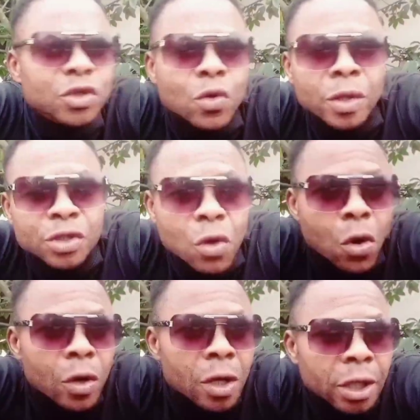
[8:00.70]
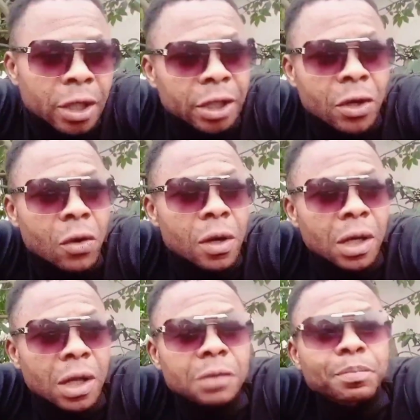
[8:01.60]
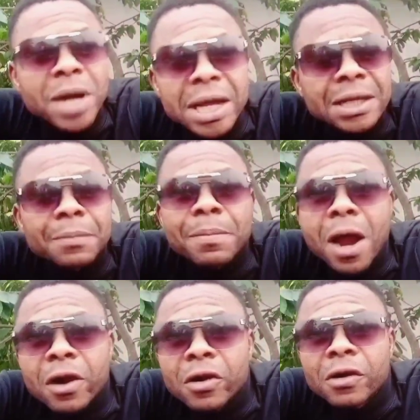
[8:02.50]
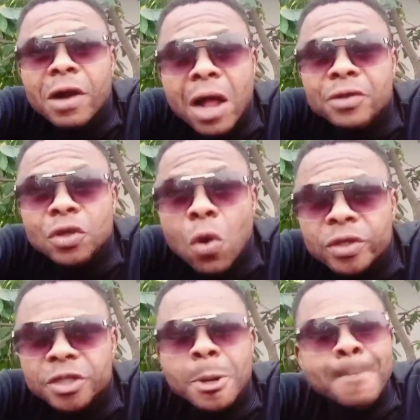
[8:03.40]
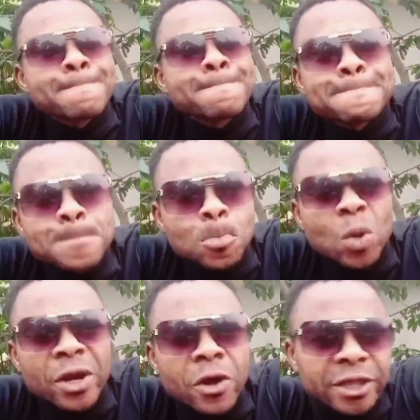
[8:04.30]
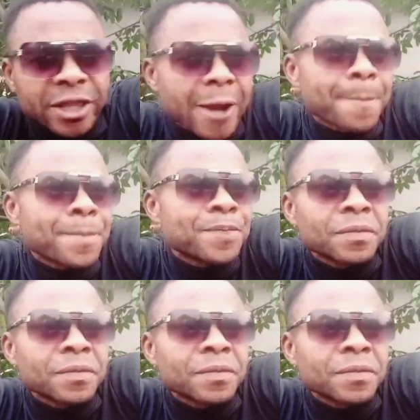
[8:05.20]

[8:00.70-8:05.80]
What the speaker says: so and so, you know, got pregnant by her householder and all that?